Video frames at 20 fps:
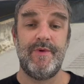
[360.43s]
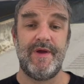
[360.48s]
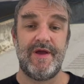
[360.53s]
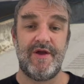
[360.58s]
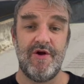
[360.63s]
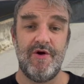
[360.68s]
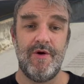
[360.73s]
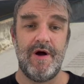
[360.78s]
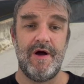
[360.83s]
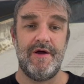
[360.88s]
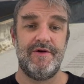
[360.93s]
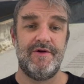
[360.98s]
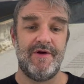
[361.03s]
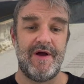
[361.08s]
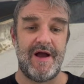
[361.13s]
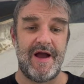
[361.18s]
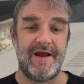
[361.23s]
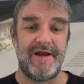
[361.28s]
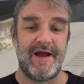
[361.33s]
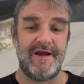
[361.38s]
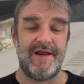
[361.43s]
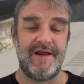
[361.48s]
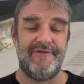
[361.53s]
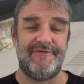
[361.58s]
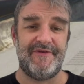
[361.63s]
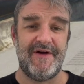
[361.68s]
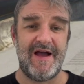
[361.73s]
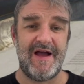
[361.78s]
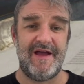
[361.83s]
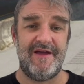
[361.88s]
go under
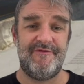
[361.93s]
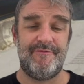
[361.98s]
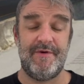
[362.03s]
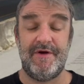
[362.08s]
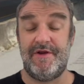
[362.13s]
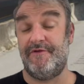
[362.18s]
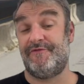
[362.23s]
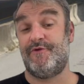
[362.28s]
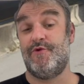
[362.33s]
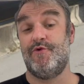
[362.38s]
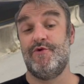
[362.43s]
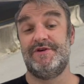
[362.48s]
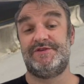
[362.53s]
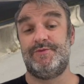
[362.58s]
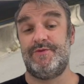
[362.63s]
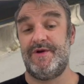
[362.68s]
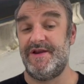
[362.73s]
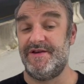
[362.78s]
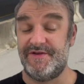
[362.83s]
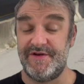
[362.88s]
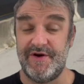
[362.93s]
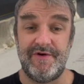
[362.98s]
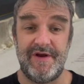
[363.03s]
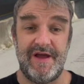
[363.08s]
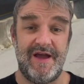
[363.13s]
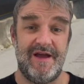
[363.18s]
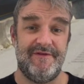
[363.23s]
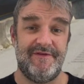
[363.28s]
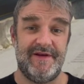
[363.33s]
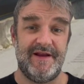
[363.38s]
I-95, but of course we don't
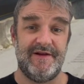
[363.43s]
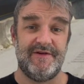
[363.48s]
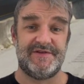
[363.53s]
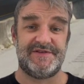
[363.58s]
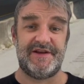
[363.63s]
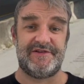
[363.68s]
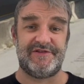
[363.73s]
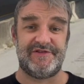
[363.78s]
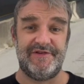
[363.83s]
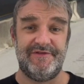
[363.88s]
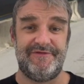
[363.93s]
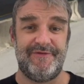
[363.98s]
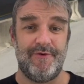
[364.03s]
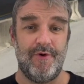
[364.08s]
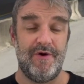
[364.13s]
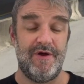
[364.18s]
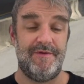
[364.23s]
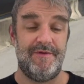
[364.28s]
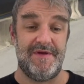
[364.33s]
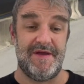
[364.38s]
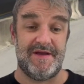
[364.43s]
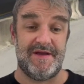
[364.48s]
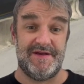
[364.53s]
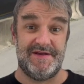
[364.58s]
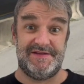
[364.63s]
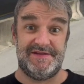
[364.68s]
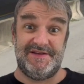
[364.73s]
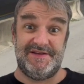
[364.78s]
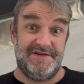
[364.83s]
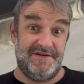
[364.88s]
have an intersection for it
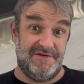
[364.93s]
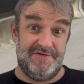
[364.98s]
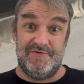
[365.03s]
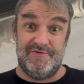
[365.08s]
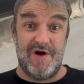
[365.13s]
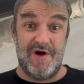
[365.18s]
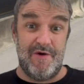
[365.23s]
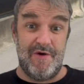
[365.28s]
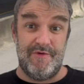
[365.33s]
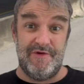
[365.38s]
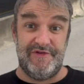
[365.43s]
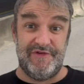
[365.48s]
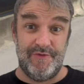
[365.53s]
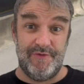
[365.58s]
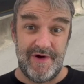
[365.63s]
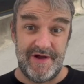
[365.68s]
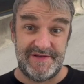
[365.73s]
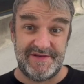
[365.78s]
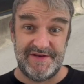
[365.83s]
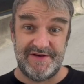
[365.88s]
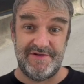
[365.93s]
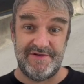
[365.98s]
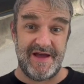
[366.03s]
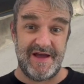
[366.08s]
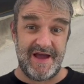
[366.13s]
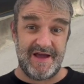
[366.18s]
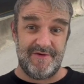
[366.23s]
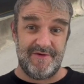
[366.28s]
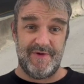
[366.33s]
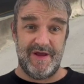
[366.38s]
because, why would you want to do
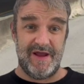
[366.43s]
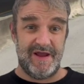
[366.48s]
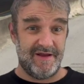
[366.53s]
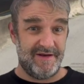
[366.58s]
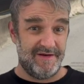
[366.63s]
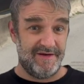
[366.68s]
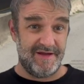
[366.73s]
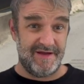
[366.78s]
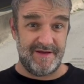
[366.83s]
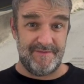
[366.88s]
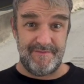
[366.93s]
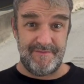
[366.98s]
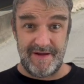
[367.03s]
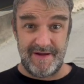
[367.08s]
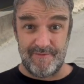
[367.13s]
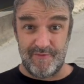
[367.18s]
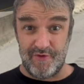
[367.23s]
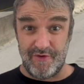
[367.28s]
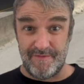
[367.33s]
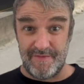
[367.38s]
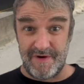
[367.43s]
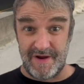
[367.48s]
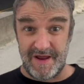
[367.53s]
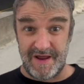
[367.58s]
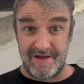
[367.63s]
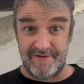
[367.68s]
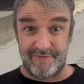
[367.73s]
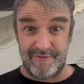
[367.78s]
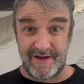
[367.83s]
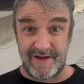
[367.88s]
that? We can make more
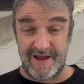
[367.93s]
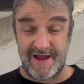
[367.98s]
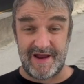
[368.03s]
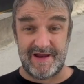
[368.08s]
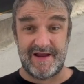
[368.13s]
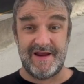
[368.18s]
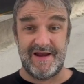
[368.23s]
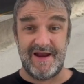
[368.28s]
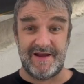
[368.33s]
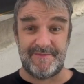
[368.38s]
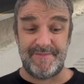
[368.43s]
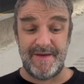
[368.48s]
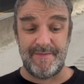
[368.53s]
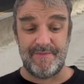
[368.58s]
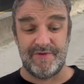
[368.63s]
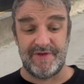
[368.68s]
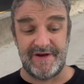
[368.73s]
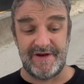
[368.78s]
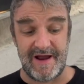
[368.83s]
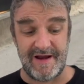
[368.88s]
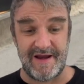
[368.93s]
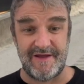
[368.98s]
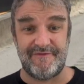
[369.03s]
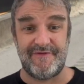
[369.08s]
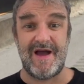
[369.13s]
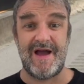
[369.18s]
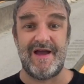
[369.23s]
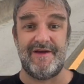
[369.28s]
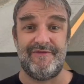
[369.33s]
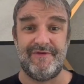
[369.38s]
money if we can't connect people to
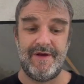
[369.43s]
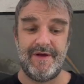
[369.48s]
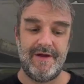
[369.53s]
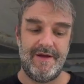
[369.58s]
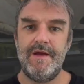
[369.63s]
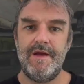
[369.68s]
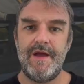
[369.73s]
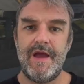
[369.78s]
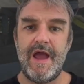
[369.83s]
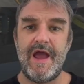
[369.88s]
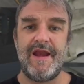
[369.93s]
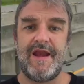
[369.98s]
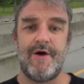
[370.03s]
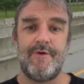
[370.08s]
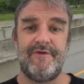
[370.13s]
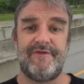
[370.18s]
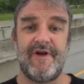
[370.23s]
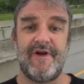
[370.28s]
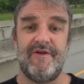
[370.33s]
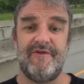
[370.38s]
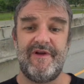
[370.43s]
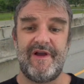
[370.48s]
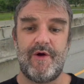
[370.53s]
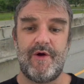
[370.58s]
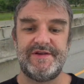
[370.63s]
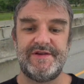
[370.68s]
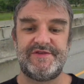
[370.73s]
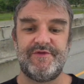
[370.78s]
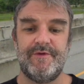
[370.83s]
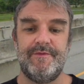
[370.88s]
95. And now we've got a
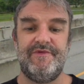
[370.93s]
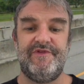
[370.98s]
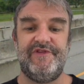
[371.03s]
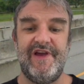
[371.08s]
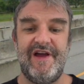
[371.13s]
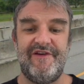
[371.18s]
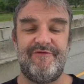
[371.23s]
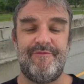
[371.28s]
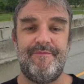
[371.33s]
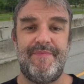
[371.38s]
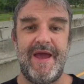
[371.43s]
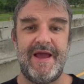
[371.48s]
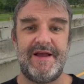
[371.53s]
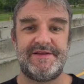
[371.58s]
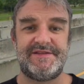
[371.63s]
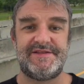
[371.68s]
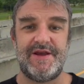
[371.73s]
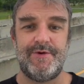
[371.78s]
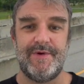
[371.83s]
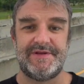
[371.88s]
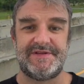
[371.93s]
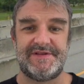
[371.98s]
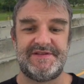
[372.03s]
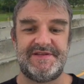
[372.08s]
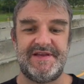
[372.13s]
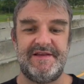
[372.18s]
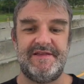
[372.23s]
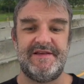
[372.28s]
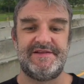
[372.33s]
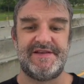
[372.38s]
request from Jeff Banks. He wants to
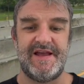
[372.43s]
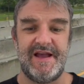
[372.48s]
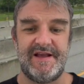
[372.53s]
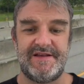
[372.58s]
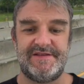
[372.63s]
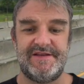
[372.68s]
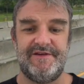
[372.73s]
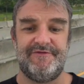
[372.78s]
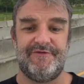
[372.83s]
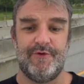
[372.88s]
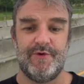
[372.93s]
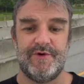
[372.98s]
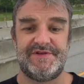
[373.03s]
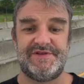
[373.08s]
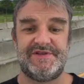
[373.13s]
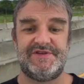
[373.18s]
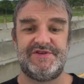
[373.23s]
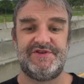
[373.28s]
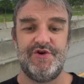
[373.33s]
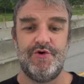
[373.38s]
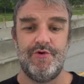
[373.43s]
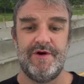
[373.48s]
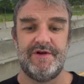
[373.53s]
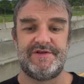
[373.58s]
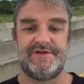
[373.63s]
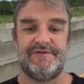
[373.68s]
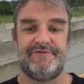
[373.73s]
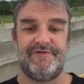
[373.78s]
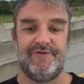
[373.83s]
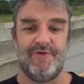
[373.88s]
see this exit for
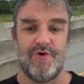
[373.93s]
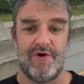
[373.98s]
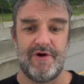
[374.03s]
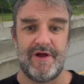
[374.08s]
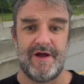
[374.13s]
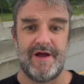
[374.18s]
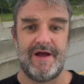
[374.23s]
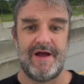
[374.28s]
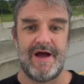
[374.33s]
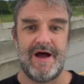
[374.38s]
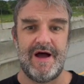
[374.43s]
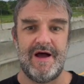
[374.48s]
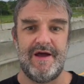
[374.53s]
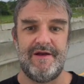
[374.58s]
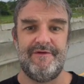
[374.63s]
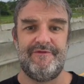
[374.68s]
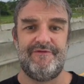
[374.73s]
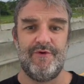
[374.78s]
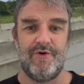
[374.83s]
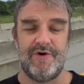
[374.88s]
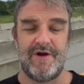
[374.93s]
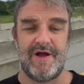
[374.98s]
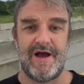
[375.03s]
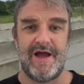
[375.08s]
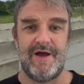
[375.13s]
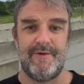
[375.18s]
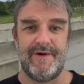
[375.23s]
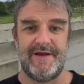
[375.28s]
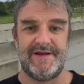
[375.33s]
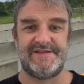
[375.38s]
Stuart, Florida on Florida
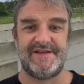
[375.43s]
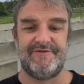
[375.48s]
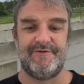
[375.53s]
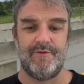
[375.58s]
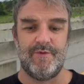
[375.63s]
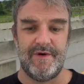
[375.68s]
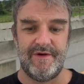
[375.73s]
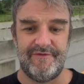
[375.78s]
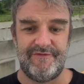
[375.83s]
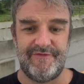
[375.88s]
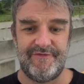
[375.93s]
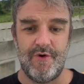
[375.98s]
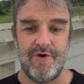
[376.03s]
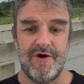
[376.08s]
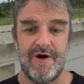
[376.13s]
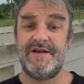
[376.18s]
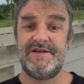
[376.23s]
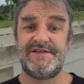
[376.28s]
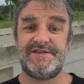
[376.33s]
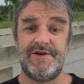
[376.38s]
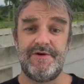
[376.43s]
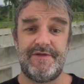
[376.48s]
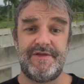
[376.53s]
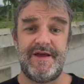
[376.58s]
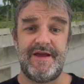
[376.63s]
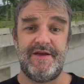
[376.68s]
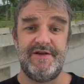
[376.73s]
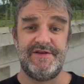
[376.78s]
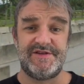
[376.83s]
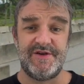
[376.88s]
Highway 714. So
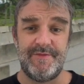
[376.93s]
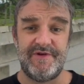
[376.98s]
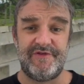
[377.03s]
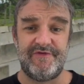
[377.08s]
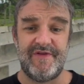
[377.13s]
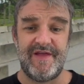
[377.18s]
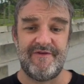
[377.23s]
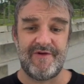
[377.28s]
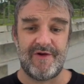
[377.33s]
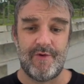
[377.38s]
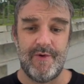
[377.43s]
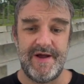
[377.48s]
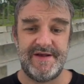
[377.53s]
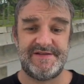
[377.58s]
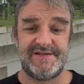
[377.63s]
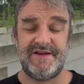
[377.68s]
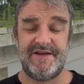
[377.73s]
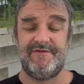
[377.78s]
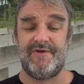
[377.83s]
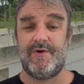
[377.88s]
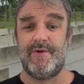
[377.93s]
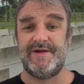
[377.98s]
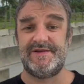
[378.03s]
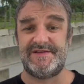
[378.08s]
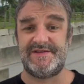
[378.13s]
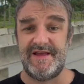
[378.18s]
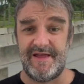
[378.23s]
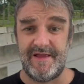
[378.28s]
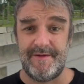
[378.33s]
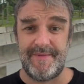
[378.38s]
thank you so much for that request. He
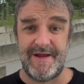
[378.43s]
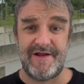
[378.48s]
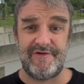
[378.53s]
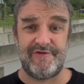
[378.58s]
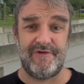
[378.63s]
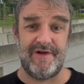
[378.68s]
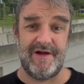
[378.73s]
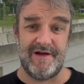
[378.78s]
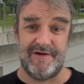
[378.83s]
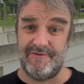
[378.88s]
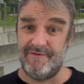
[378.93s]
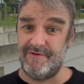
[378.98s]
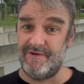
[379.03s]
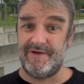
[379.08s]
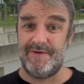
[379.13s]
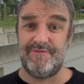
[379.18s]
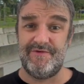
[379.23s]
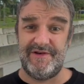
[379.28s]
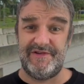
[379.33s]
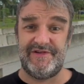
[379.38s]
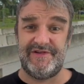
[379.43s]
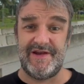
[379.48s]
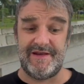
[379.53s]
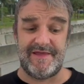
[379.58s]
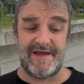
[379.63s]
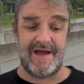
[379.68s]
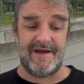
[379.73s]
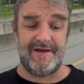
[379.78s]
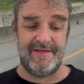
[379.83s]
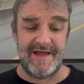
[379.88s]
requested that on the Patreon. Really appreciate
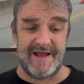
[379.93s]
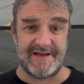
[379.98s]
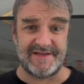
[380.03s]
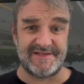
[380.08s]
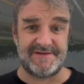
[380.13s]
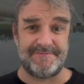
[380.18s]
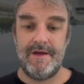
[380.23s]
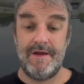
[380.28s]
that. Thanks.